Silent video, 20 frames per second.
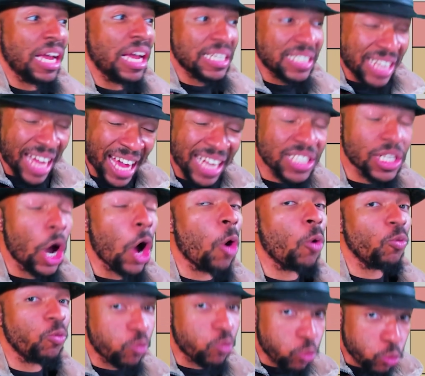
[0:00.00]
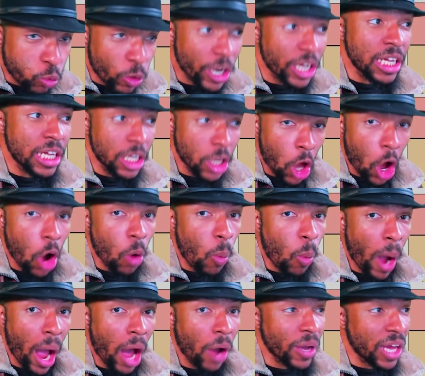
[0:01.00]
takes a really long while,